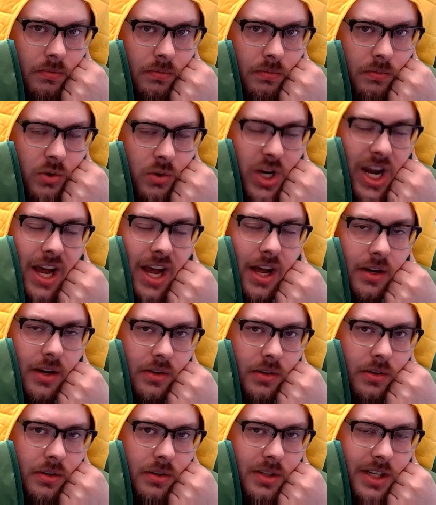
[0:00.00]
Chat,
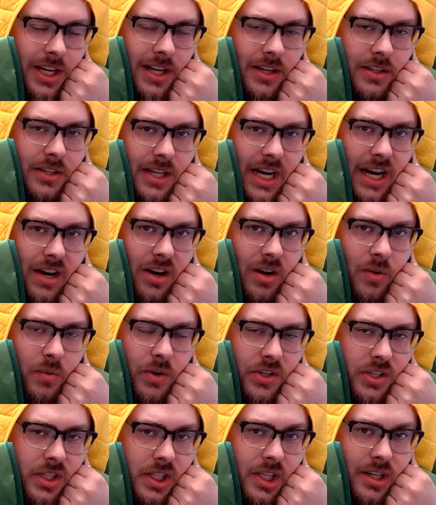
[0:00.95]
tell Sarah
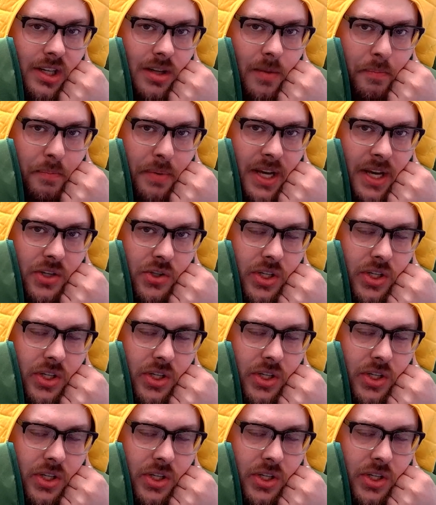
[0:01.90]
when she does a bit,